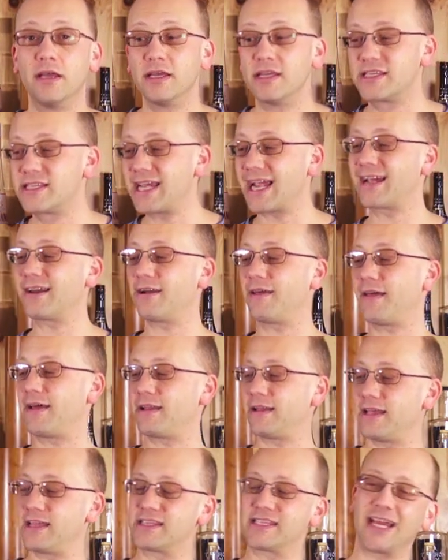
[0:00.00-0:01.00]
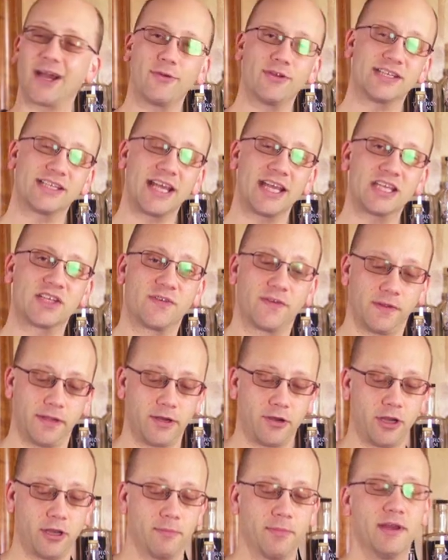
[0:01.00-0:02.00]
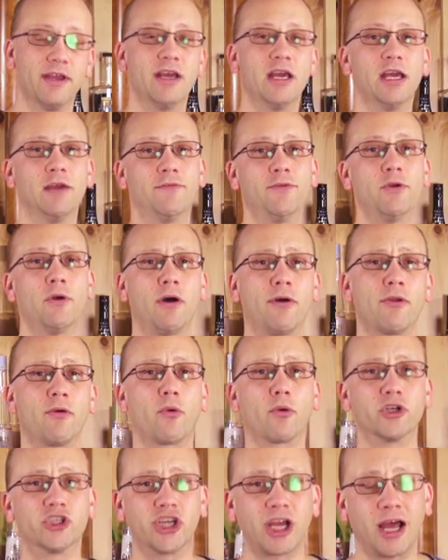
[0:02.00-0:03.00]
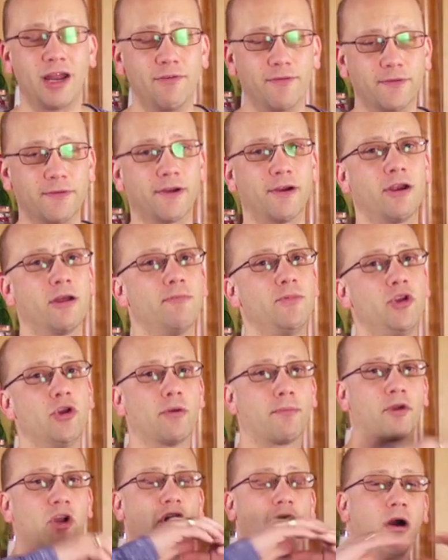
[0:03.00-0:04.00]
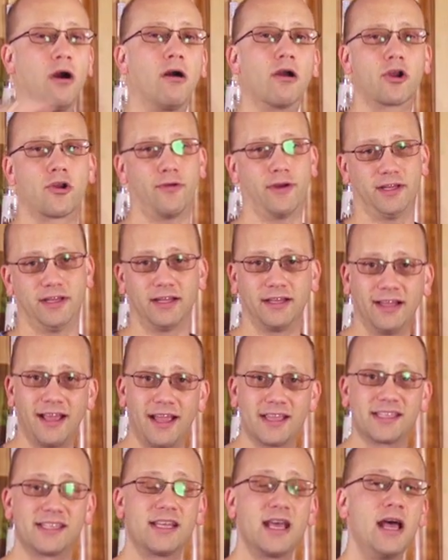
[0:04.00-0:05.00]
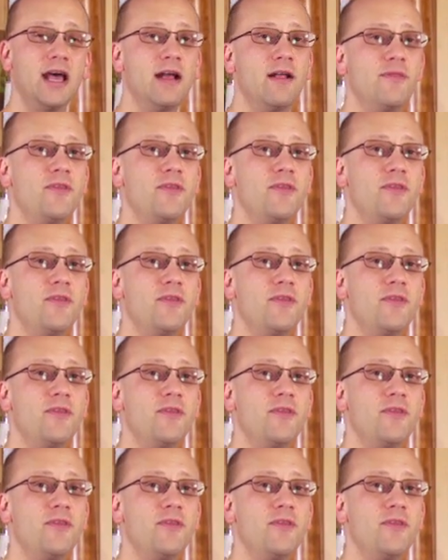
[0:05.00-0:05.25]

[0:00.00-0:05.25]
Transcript: Second on that list, I would say, is falernum. If you own orgeat and falernum, you're conquering the list.